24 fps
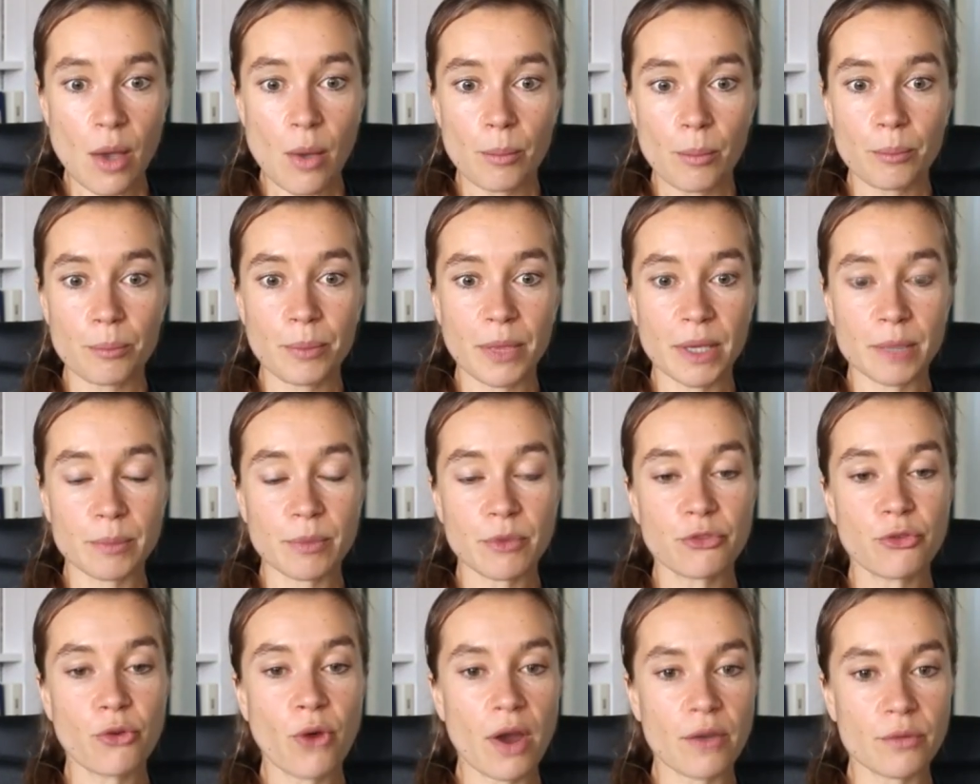But
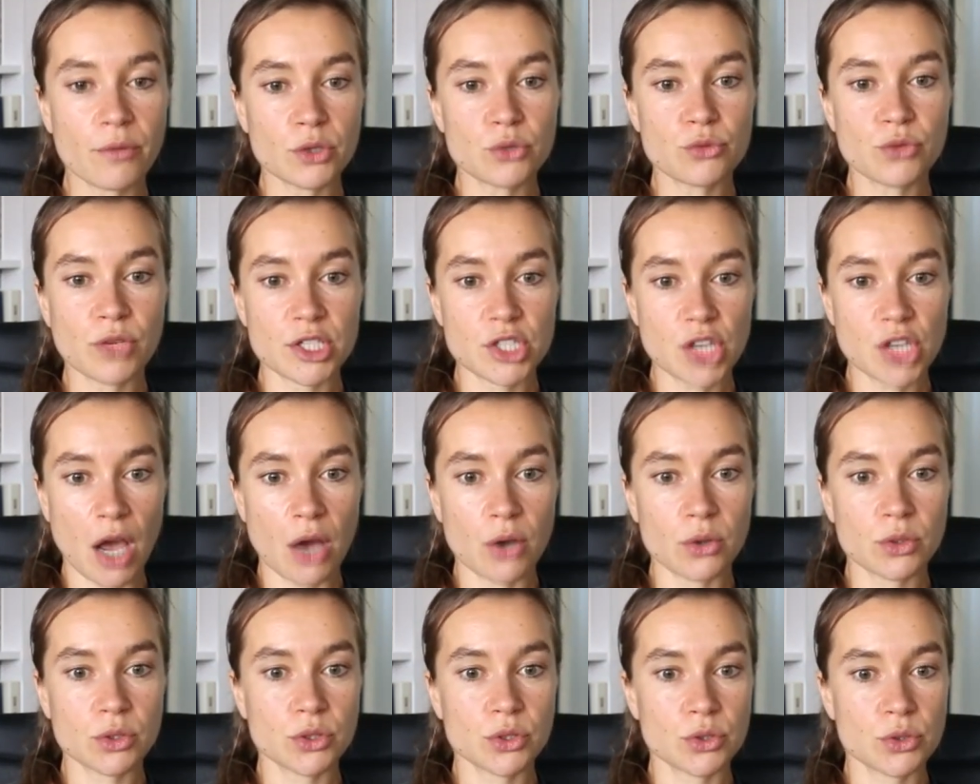before I would reach
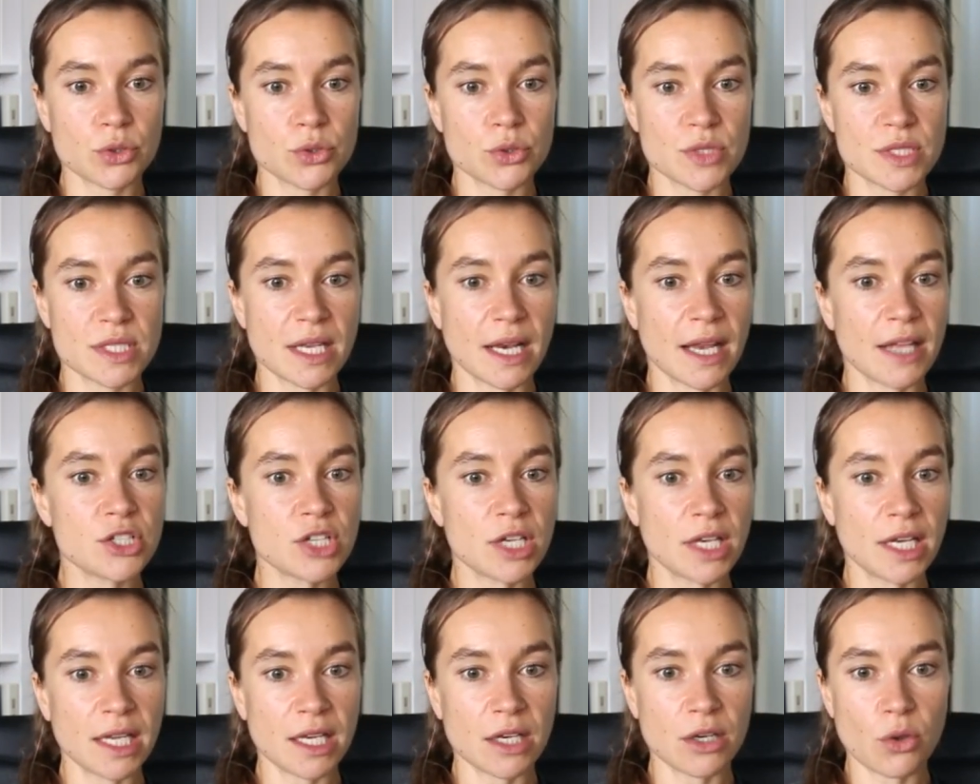out to
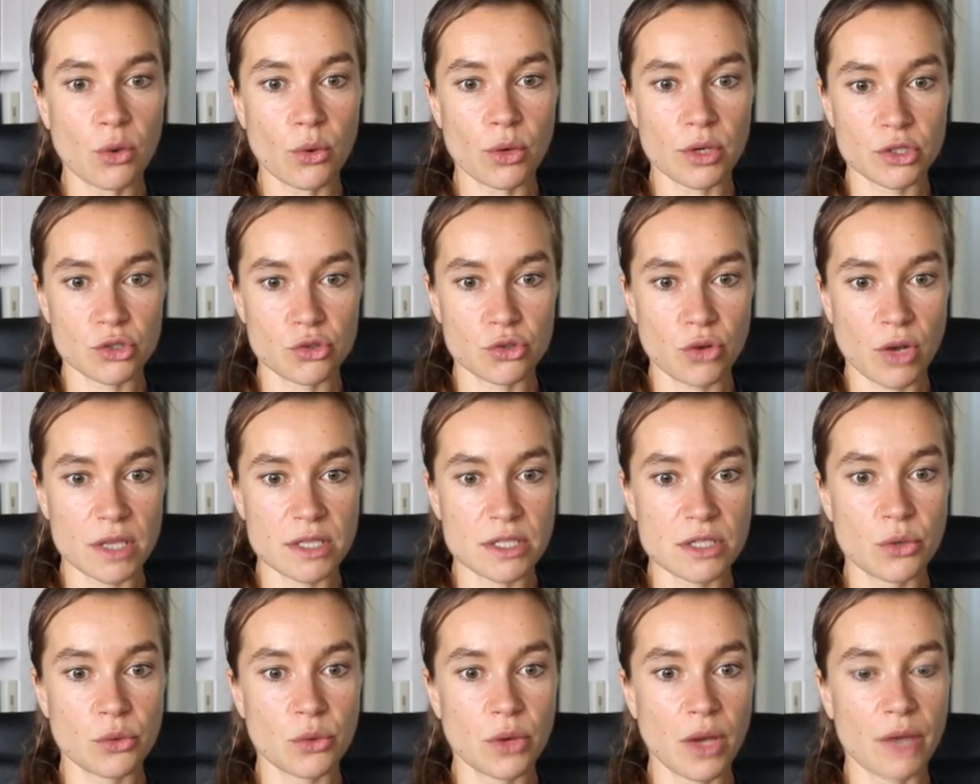Zolgensma or
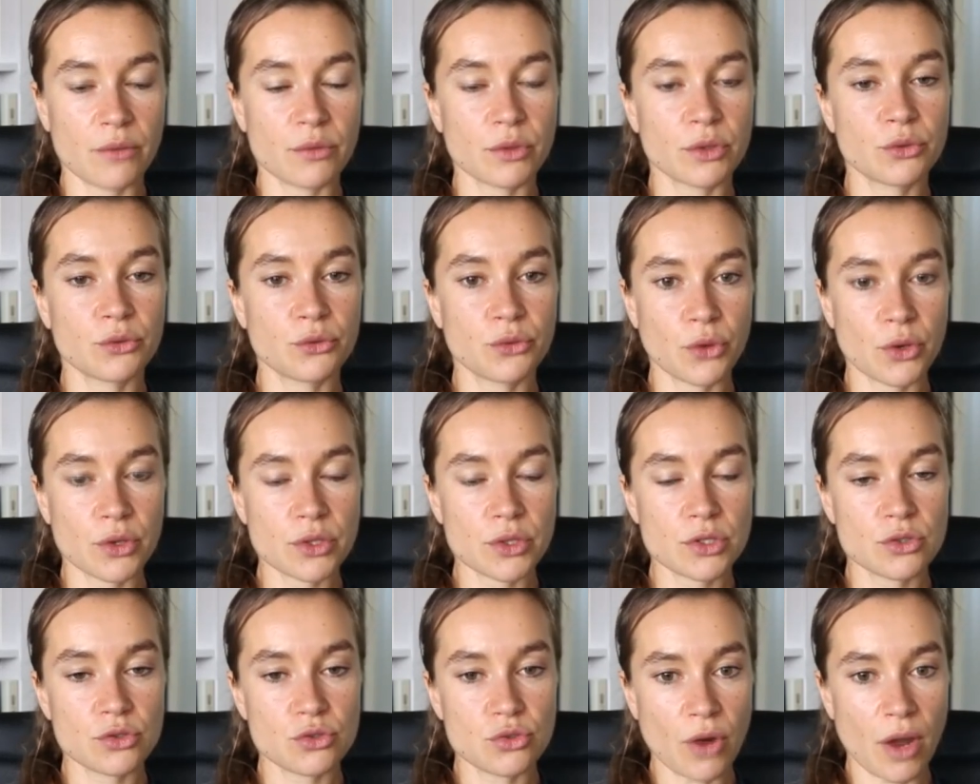trazodone, I would
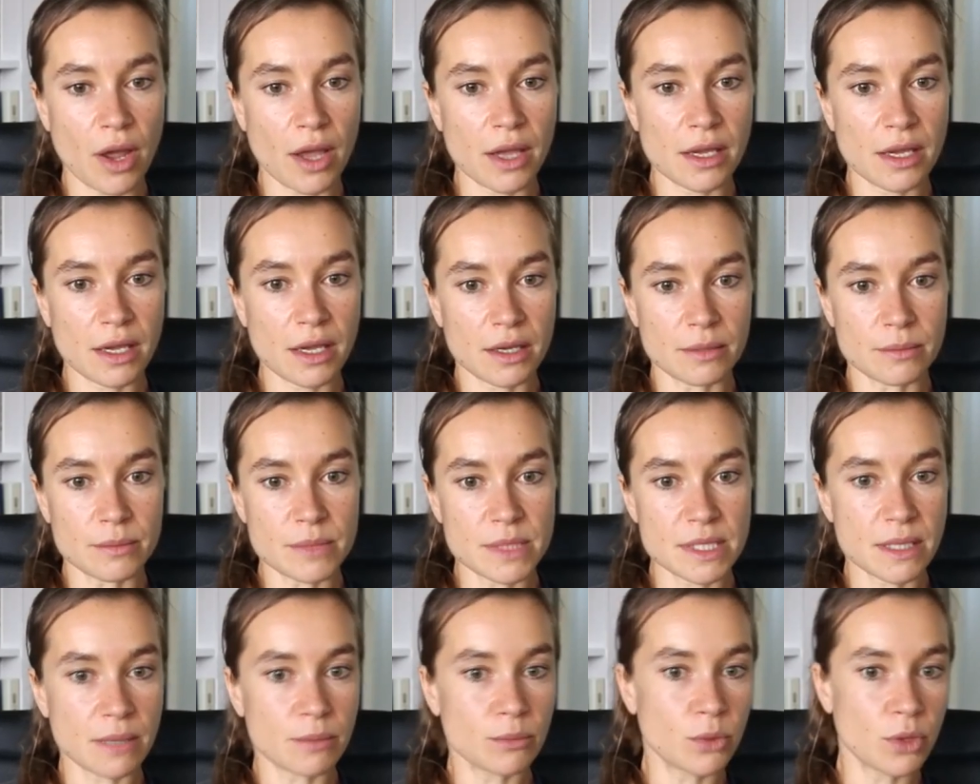first try
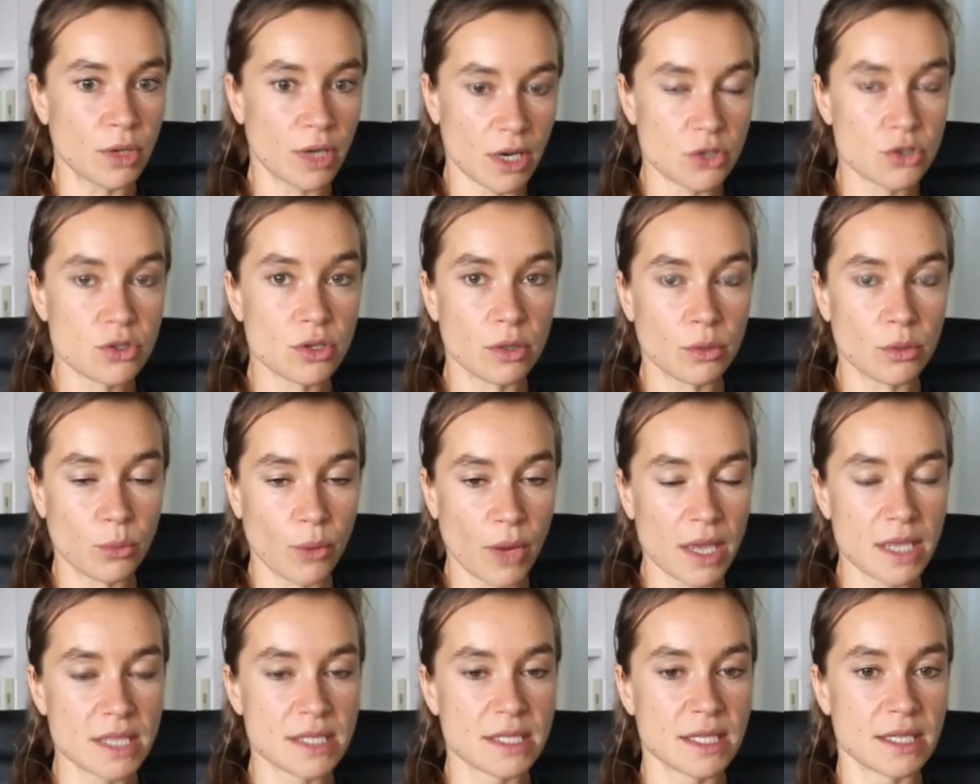some more natural
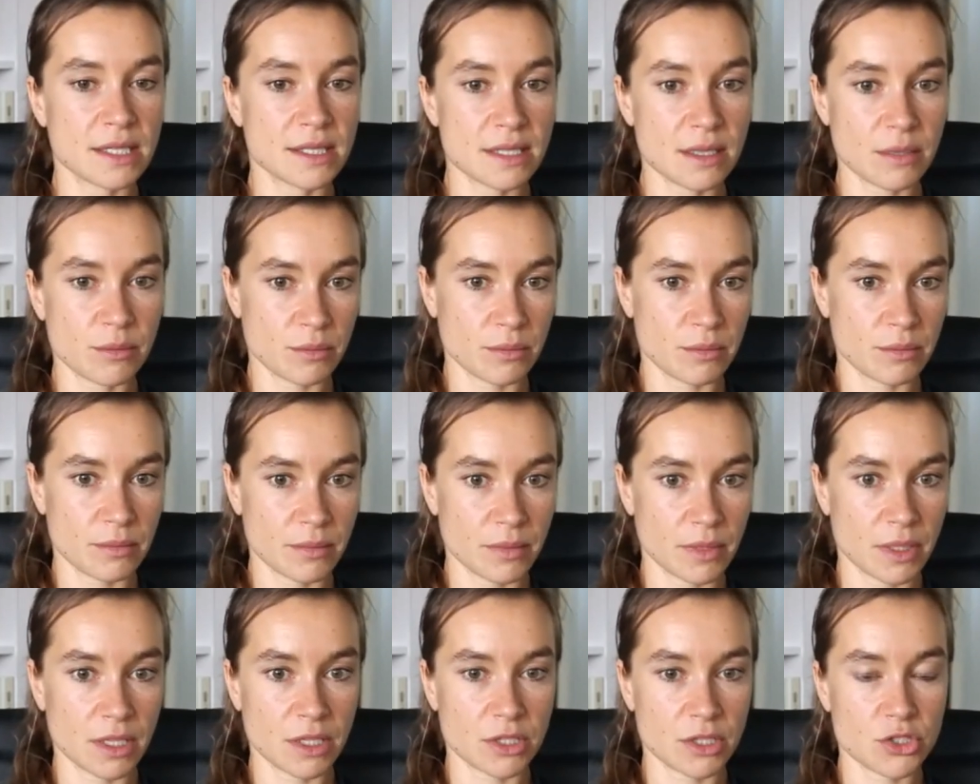ways and some
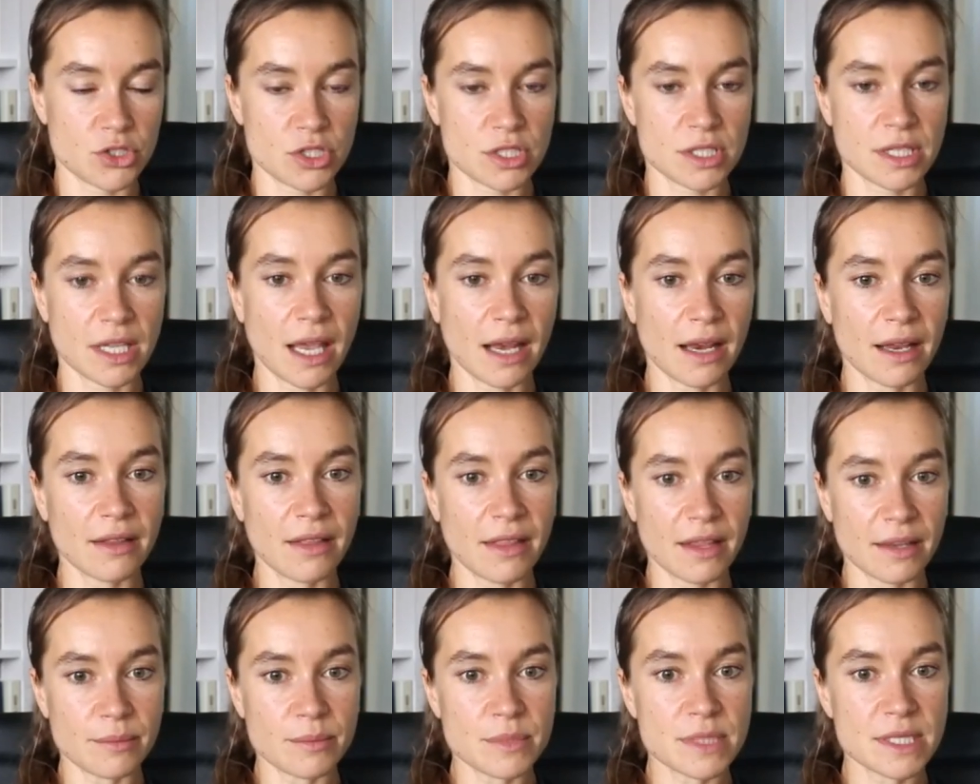just getting
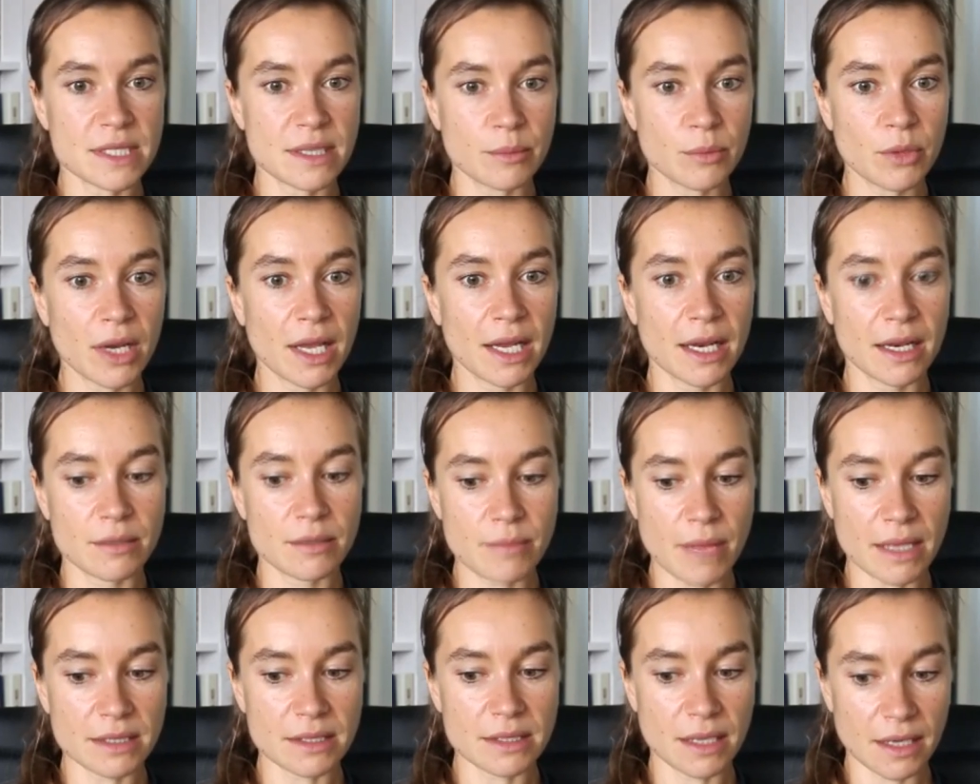them stimulated
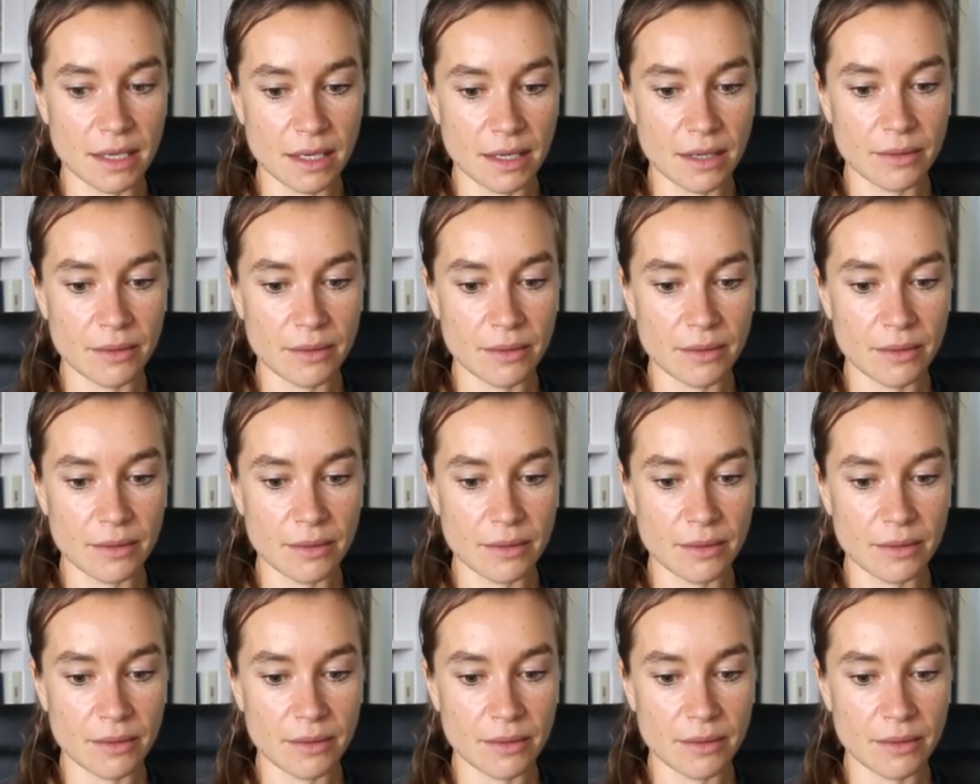mentally.